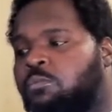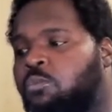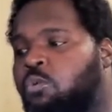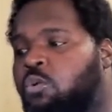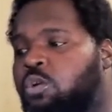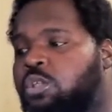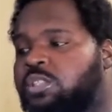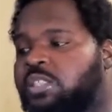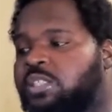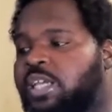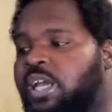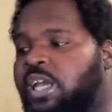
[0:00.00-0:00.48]

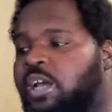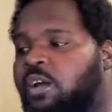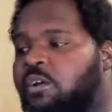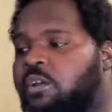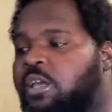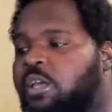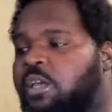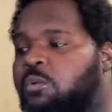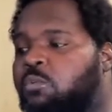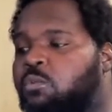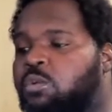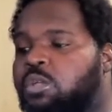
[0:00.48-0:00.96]
Morris
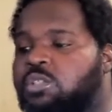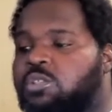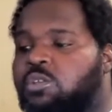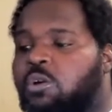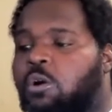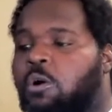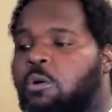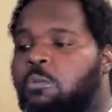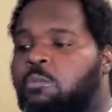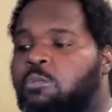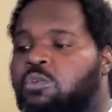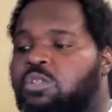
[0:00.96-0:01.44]
County
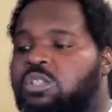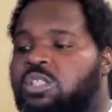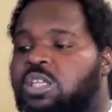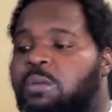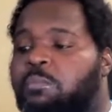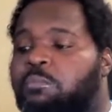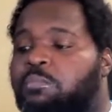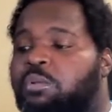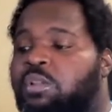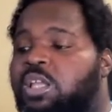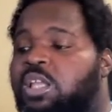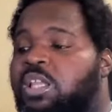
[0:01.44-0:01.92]
was
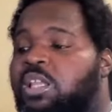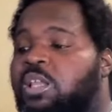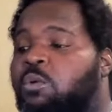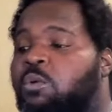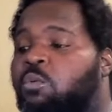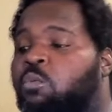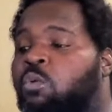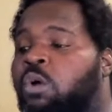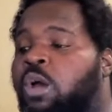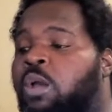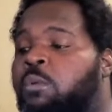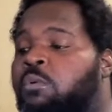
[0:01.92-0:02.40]
almost
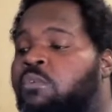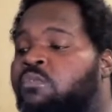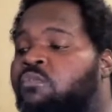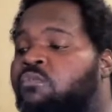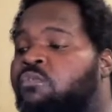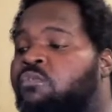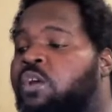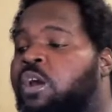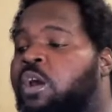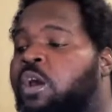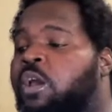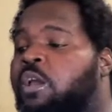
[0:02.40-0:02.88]
completely white
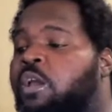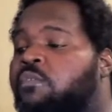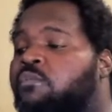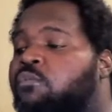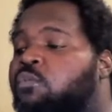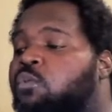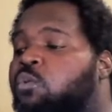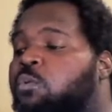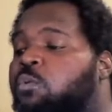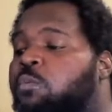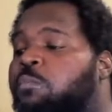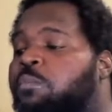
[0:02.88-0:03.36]
with very
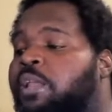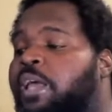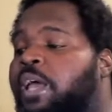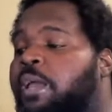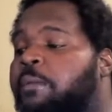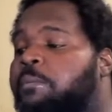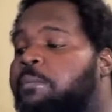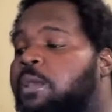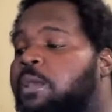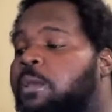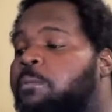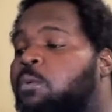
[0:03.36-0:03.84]
few
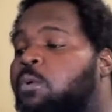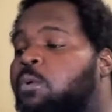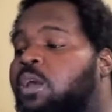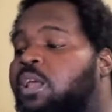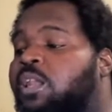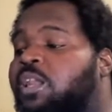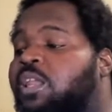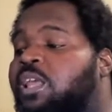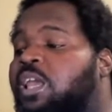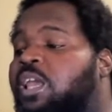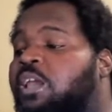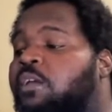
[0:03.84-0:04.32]
black people
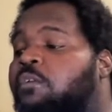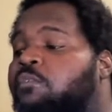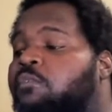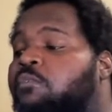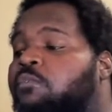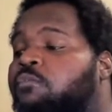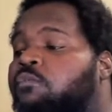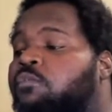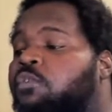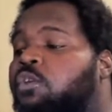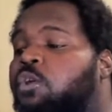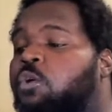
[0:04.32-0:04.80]
and
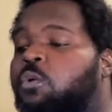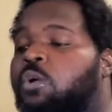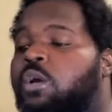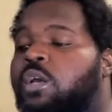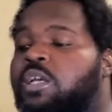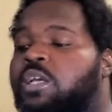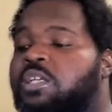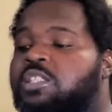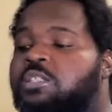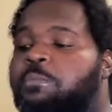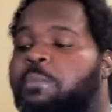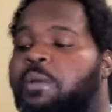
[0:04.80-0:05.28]
even
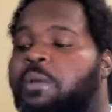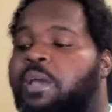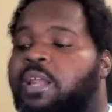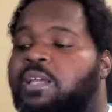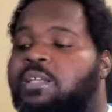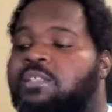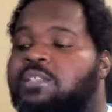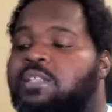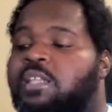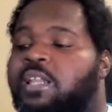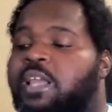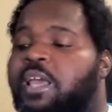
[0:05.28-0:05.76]
fewer
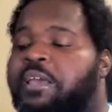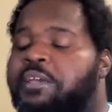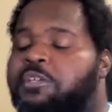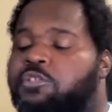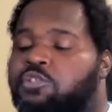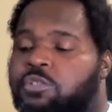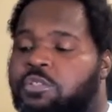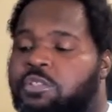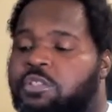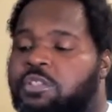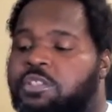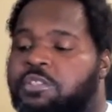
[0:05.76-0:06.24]
Hispanics and
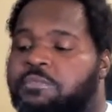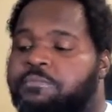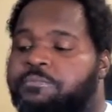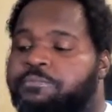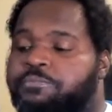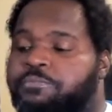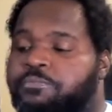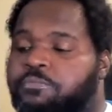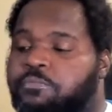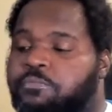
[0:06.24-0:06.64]
Asians.